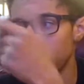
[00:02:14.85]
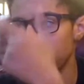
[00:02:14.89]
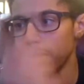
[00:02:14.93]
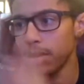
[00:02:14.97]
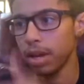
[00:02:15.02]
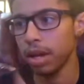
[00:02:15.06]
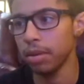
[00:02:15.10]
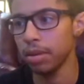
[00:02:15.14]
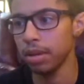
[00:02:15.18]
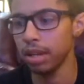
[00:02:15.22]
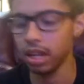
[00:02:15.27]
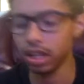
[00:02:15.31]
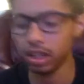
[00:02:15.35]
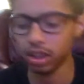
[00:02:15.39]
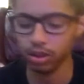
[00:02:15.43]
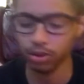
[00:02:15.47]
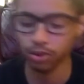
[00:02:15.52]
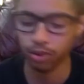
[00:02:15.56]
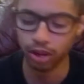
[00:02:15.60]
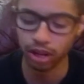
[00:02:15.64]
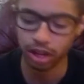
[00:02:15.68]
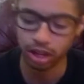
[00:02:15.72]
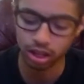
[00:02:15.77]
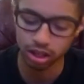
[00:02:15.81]
maybe not the
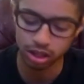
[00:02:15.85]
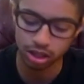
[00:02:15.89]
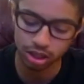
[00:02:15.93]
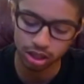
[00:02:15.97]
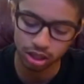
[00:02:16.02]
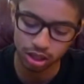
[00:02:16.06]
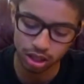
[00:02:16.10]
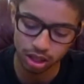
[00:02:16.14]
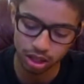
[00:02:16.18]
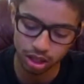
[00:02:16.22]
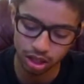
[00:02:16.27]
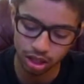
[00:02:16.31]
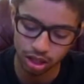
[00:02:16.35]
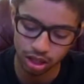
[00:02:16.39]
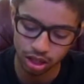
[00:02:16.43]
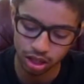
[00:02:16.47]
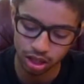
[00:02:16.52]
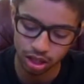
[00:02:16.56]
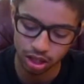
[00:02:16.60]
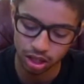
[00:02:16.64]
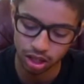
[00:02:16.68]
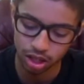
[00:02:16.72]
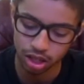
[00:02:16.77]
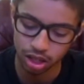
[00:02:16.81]
Reds,
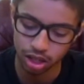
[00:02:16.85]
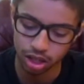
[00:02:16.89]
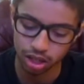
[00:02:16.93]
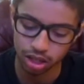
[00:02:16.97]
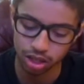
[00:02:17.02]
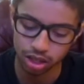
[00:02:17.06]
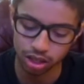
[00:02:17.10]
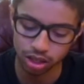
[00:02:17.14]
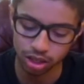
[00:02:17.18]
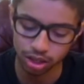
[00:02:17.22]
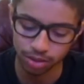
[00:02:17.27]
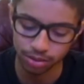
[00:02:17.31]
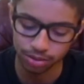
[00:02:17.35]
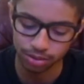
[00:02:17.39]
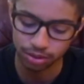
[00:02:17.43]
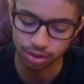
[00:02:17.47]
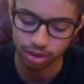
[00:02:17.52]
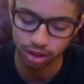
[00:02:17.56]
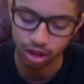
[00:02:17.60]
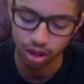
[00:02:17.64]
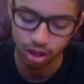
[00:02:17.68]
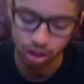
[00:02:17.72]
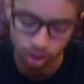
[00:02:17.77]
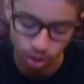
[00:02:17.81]
because
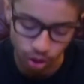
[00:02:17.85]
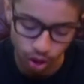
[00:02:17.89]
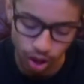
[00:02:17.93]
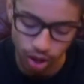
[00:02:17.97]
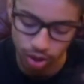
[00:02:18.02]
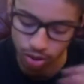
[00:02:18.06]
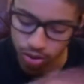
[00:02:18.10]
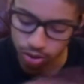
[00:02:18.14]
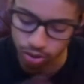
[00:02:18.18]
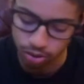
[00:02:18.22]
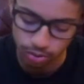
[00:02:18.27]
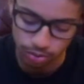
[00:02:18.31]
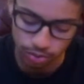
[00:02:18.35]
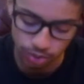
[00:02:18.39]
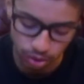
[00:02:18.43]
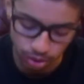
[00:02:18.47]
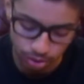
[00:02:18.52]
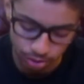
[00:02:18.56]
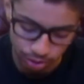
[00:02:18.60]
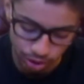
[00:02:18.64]
I'll do a review on